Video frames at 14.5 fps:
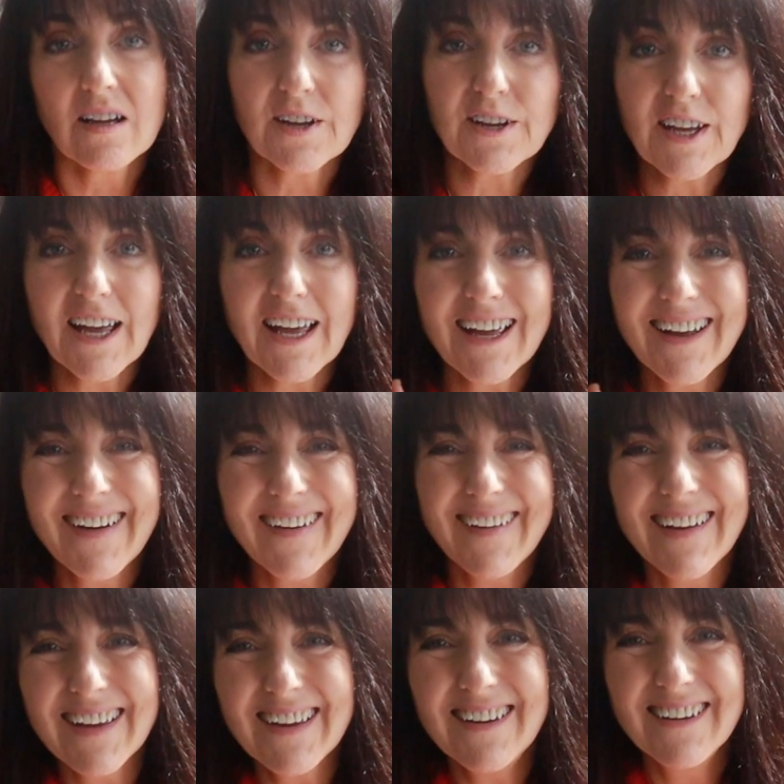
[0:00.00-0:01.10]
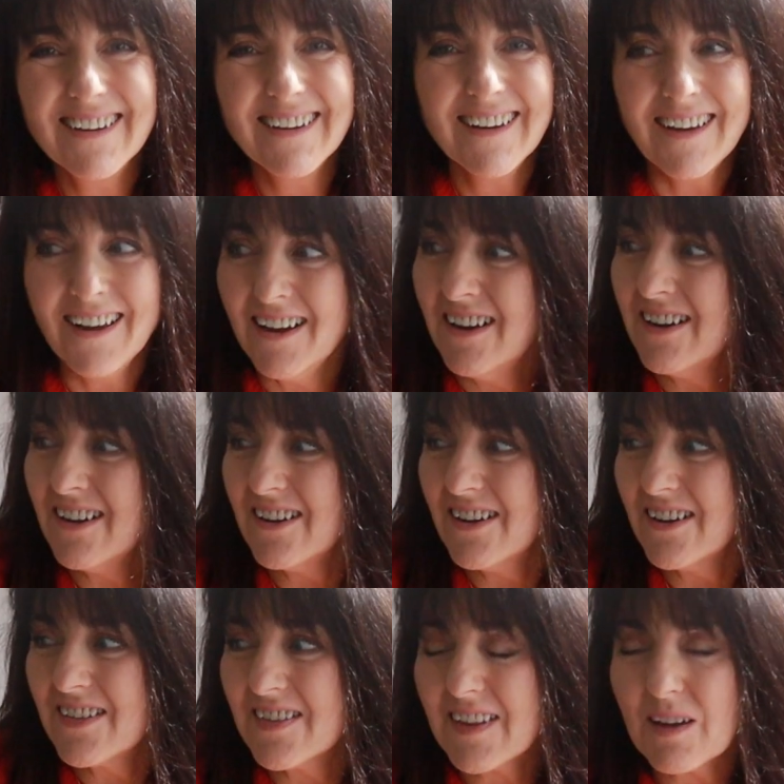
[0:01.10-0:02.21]
Okay, hi.
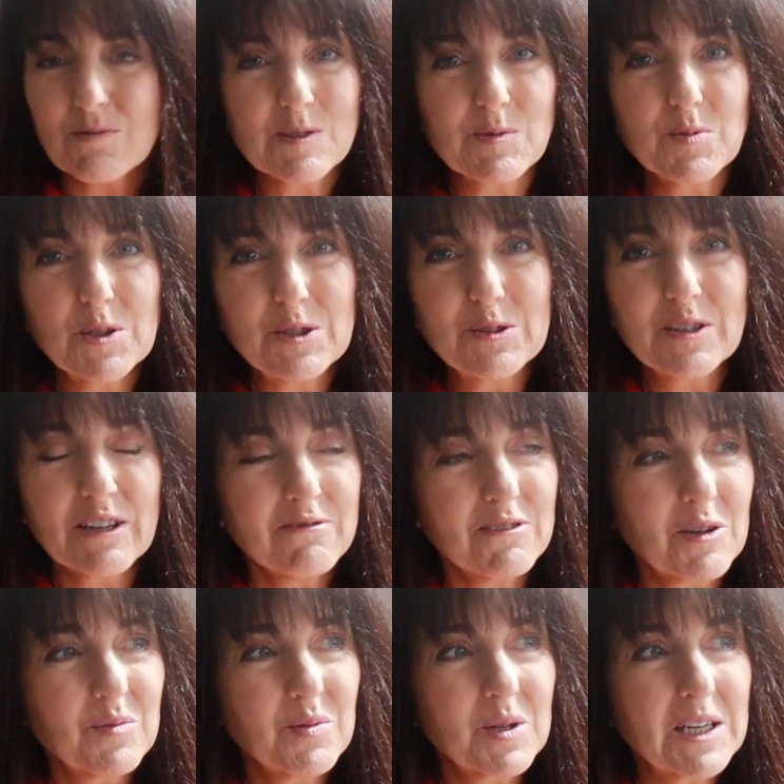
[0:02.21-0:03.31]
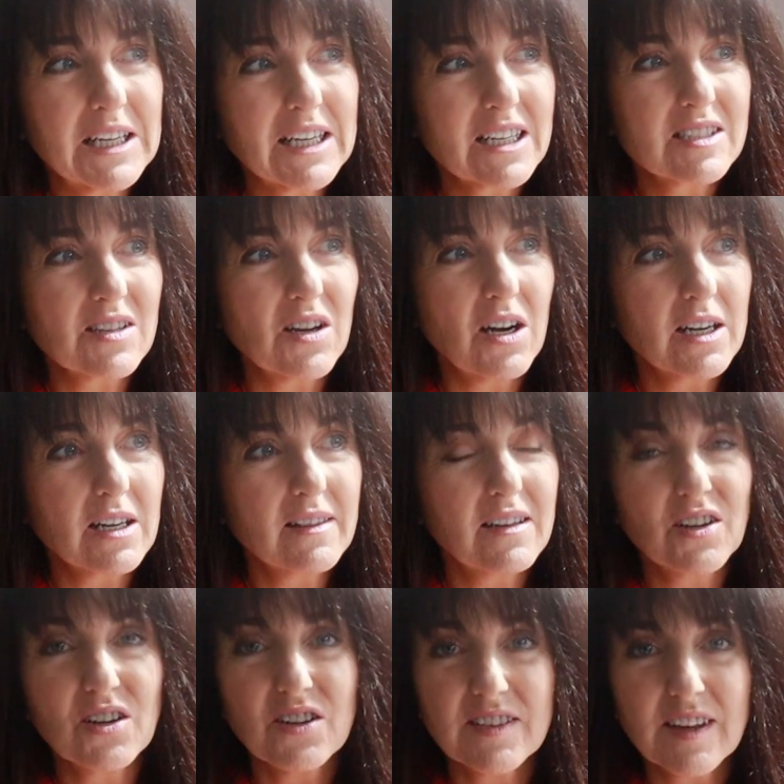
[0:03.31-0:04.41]
That was a pretty good effort. I'm pretty excited
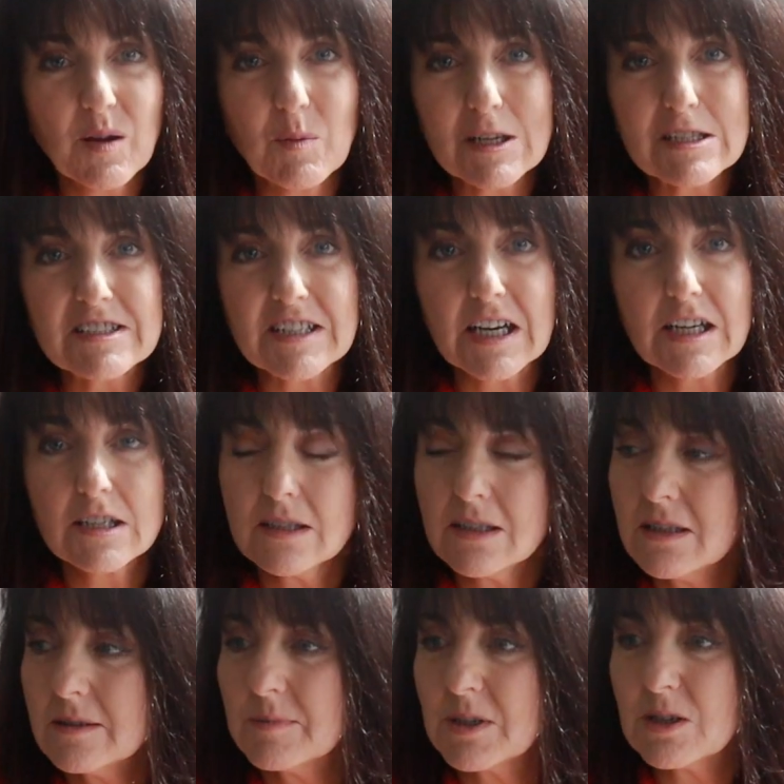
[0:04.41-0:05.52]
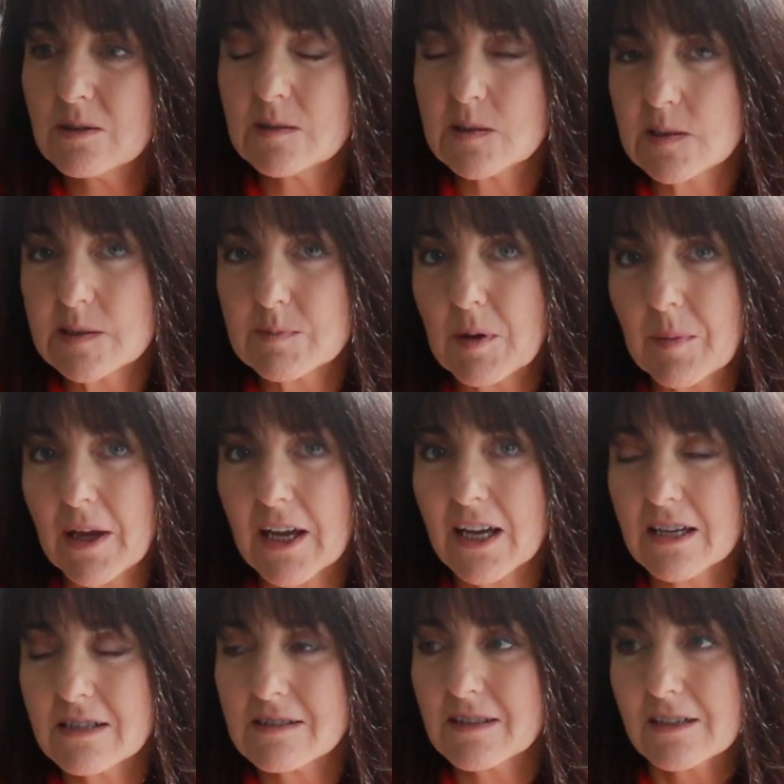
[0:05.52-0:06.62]
that I got that much done because my back
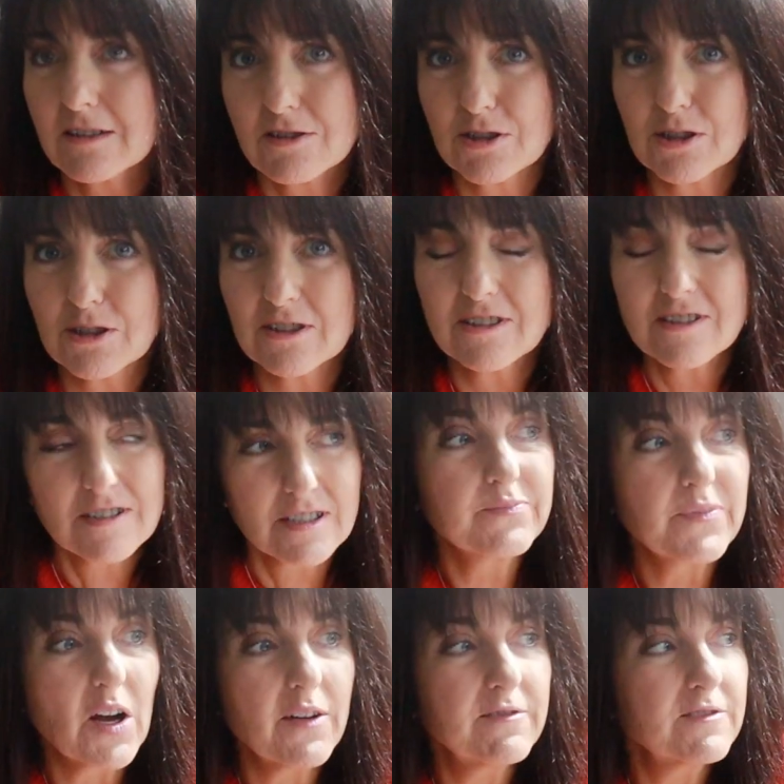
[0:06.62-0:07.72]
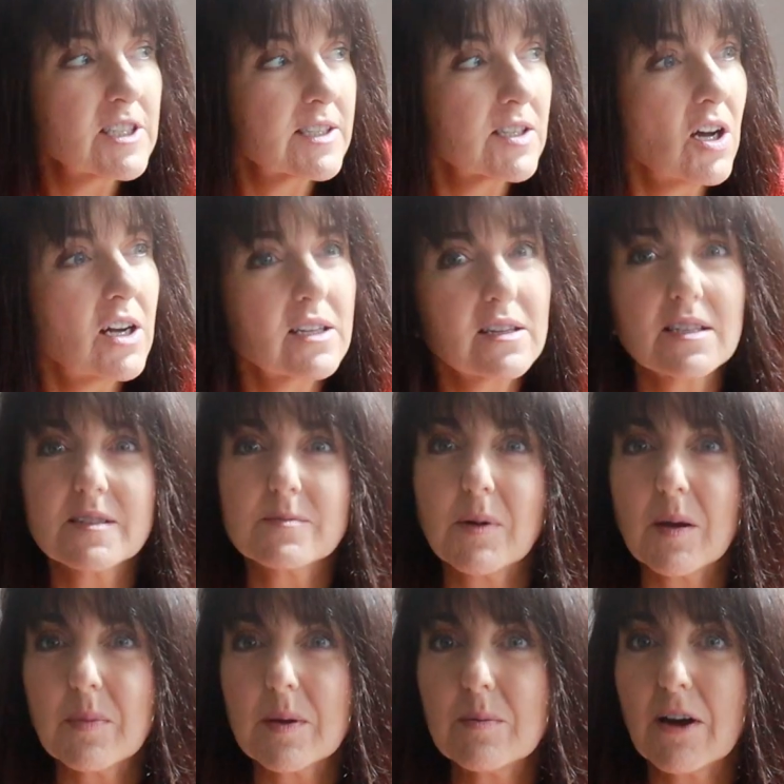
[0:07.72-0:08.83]
has started to hurt. I've decided this
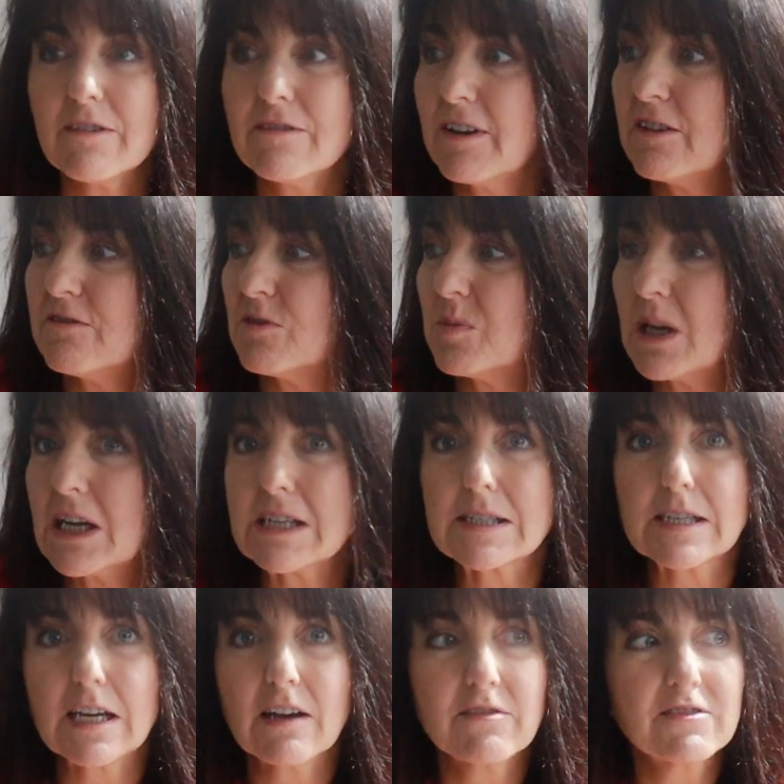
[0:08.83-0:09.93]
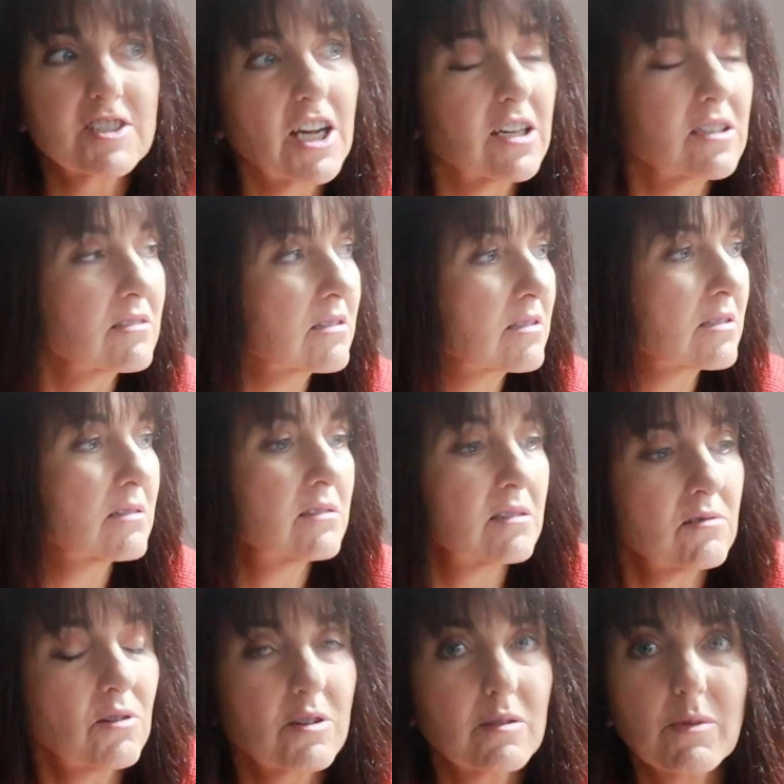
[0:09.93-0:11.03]
might be my favourite place to have chats,
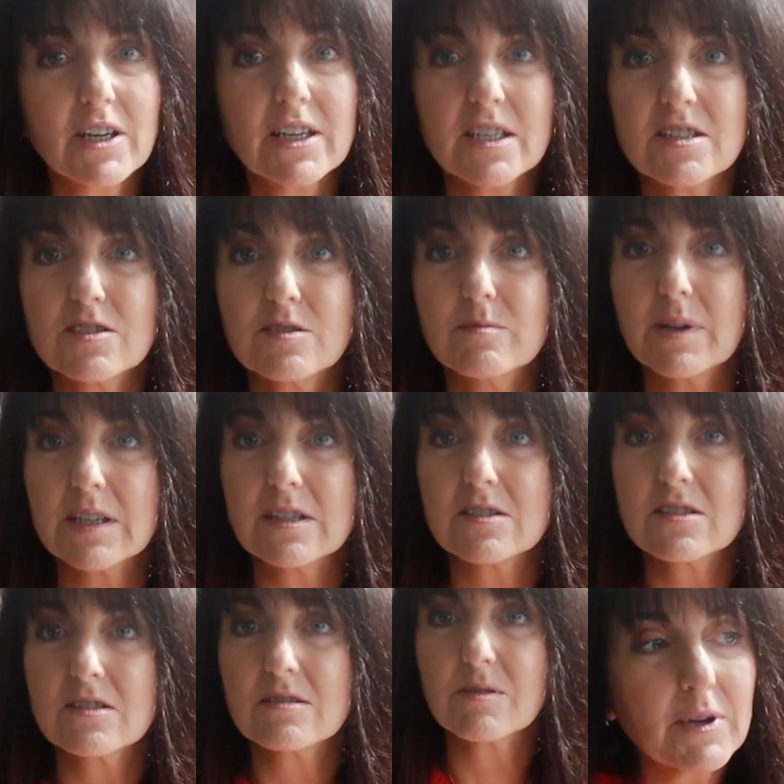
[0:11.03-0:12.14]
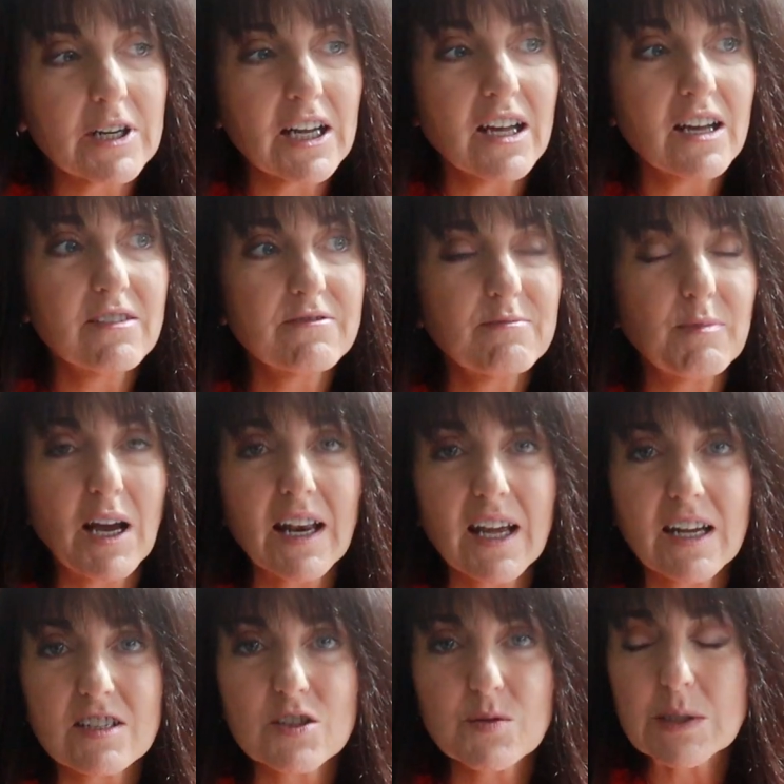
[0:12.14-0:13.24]
on my kitchen bench. I'm going to have my
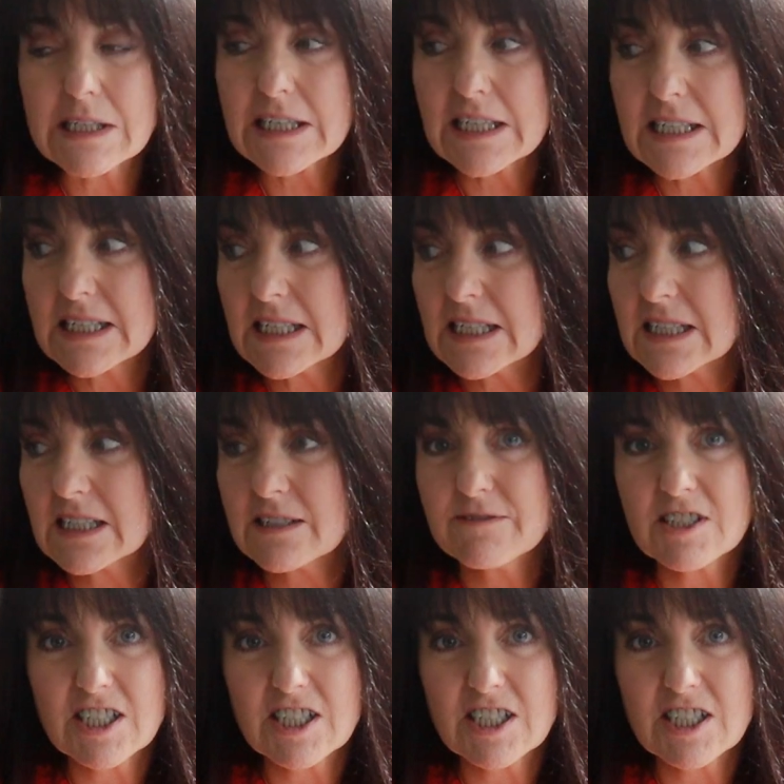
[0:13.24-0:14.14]
lunch, which consists of a